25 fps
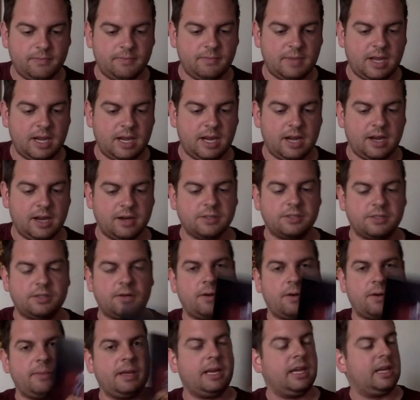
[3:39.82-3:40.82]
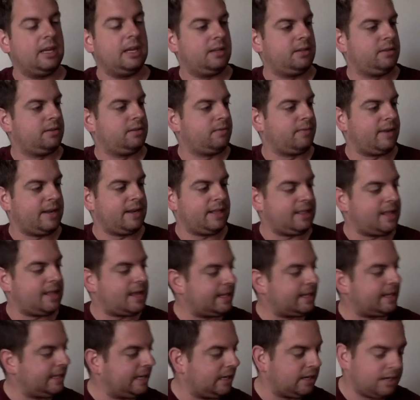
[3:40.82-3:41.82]
in here, so I'll be reading
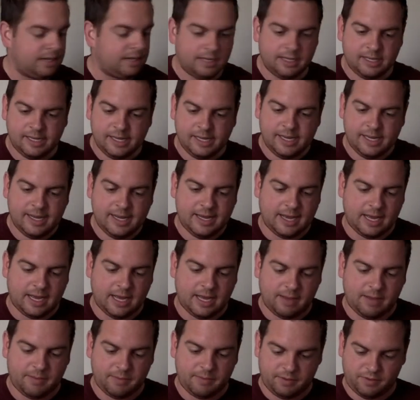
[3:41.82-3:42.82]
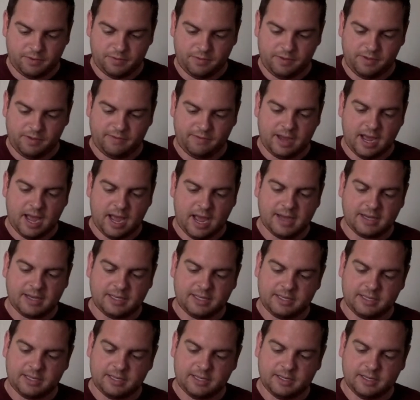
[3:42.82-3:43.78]
that later. We've got